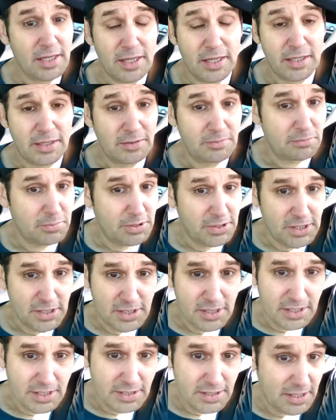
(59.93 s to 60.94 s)
in
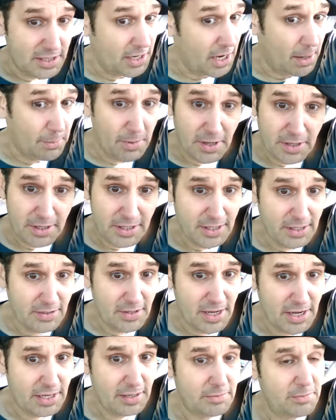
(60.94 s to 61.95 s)
positions that I'm not in
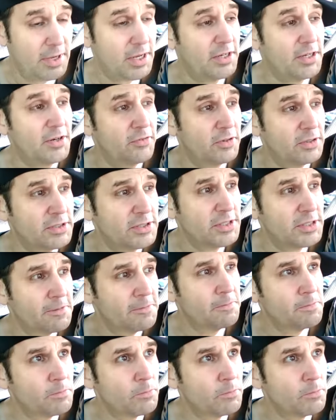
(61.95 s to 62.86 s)
that can make a difference.